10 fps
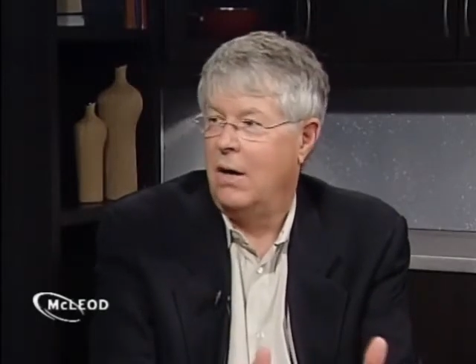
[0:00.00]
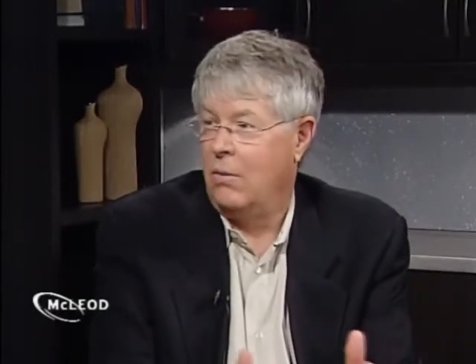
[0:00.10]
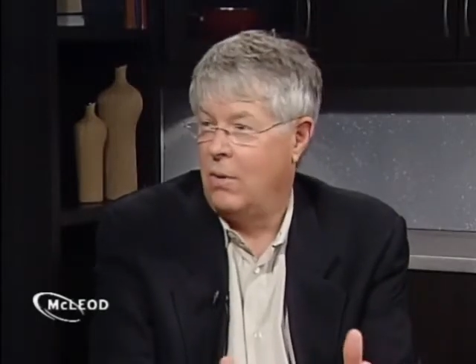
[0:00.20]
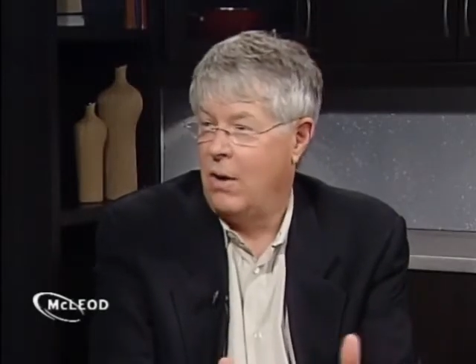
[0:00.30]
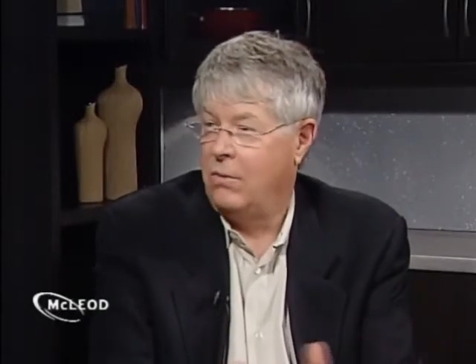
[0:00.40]

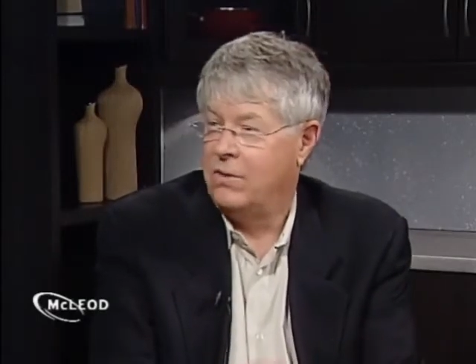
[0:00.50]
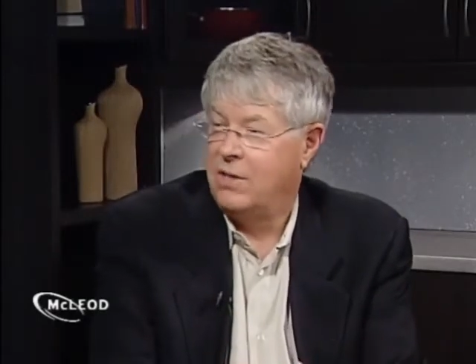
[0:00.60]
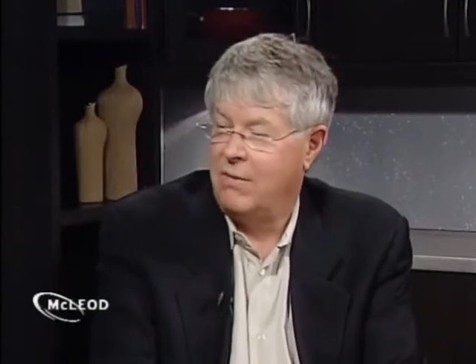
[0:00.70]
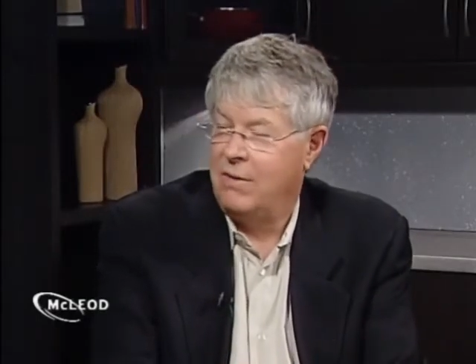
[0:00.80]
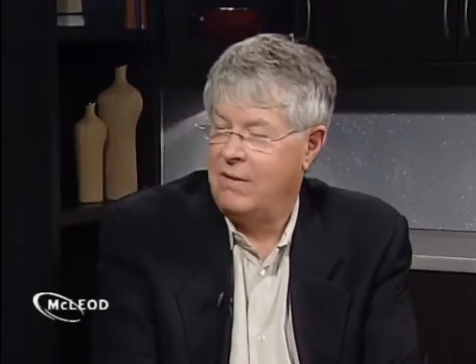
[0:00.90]
around
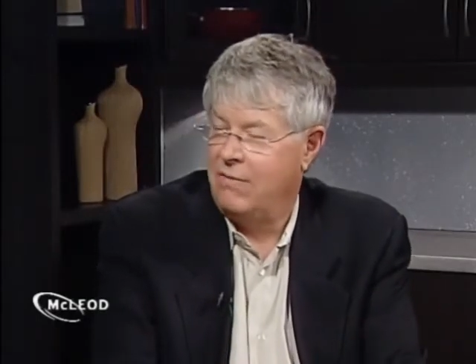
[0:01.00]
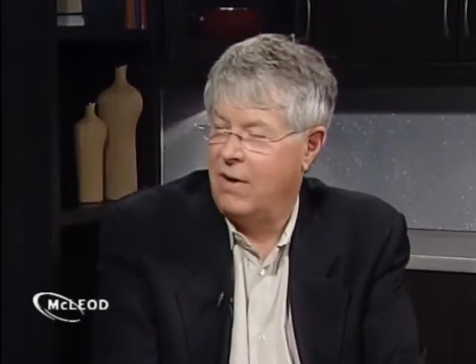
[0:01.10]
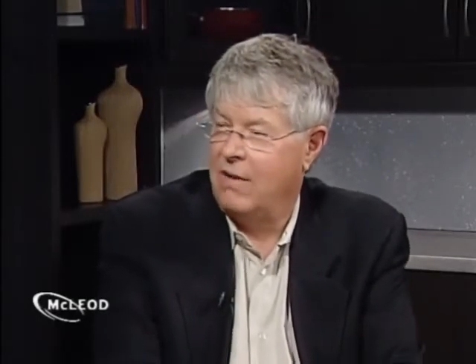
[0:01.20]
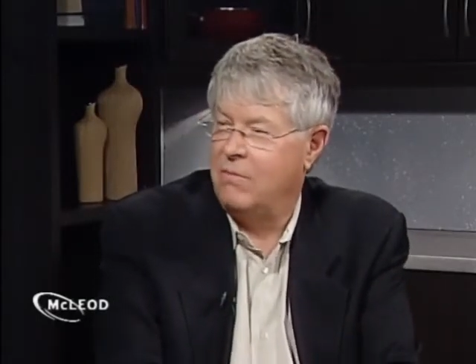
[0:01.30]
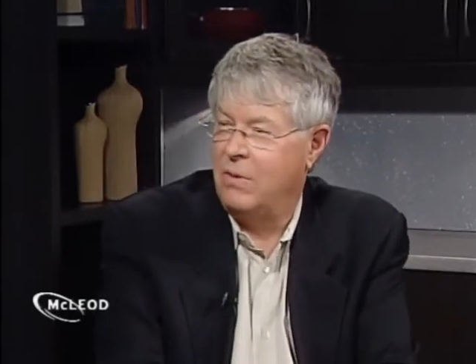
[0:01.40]
$75